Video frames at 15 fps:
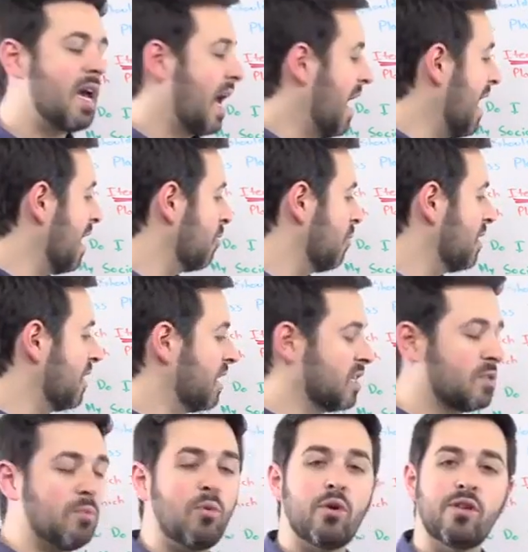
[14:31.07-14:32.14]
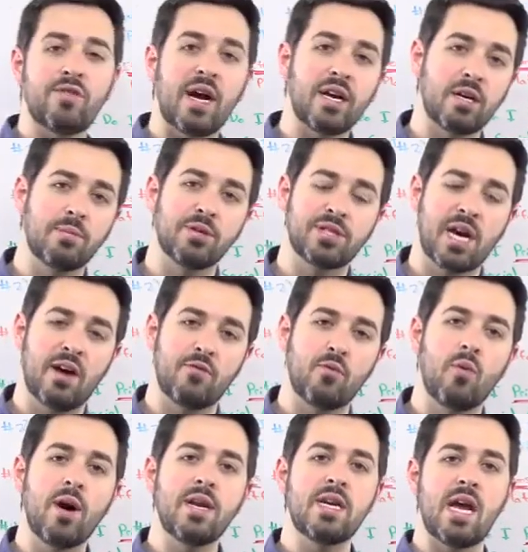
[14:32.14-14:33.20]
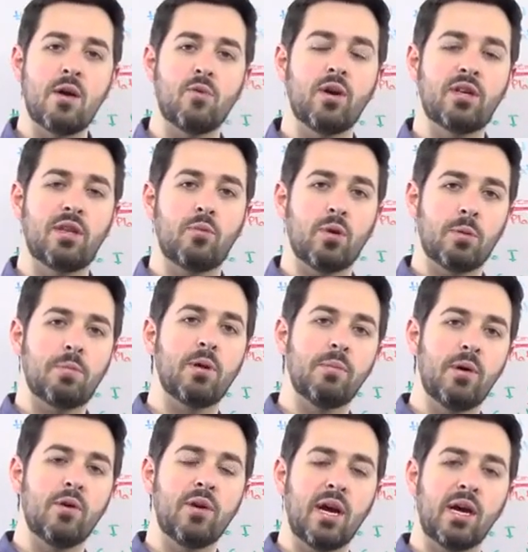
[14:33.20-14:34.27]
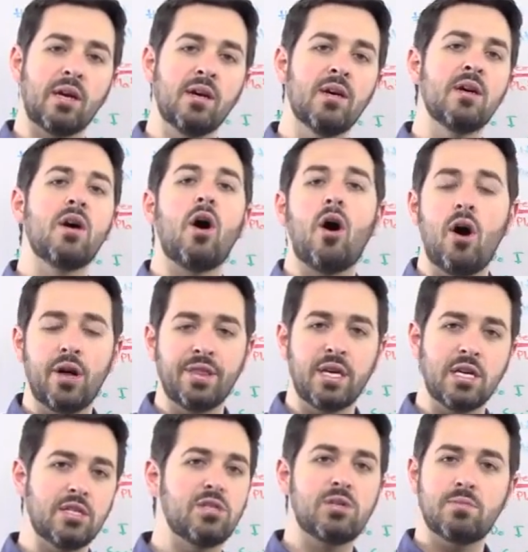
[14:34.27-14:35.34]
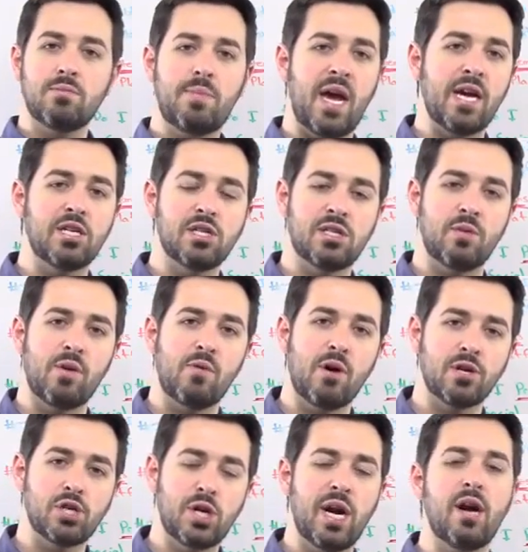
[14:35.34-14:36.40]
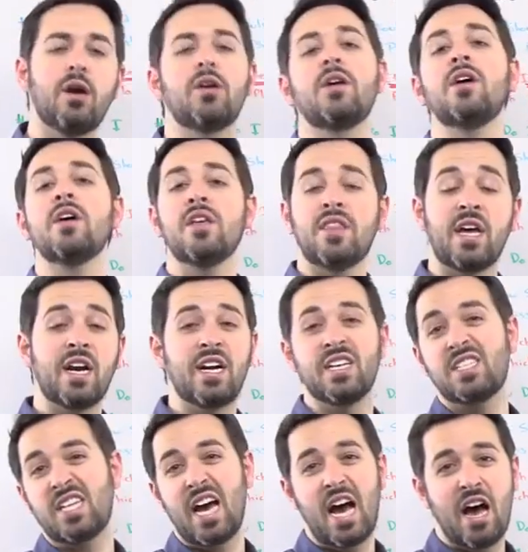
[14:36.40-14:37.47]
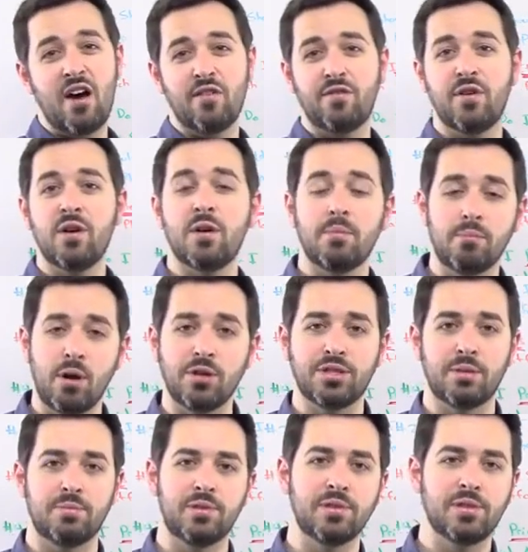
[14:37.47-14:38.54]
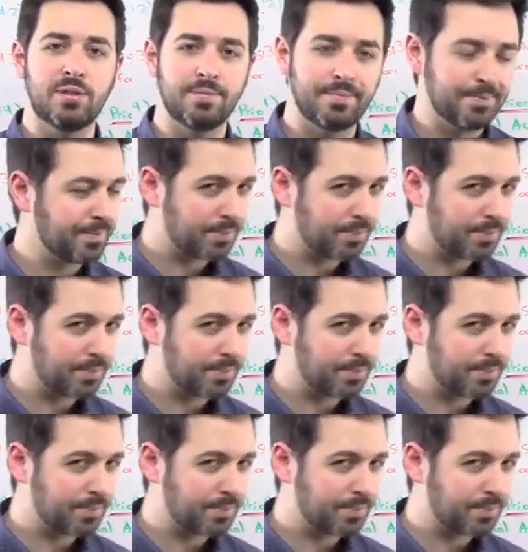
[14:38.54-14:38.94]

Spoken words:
and we think it's more valuable to have one network that we're promoting on these pages that we want shared than it is to have multiples.